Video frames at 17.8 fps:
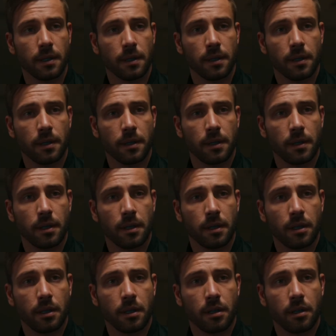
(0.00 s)

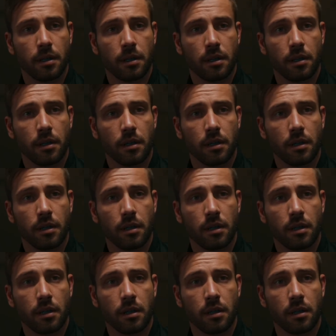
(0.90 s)

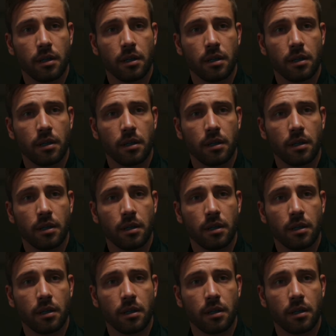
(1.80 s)
(silence)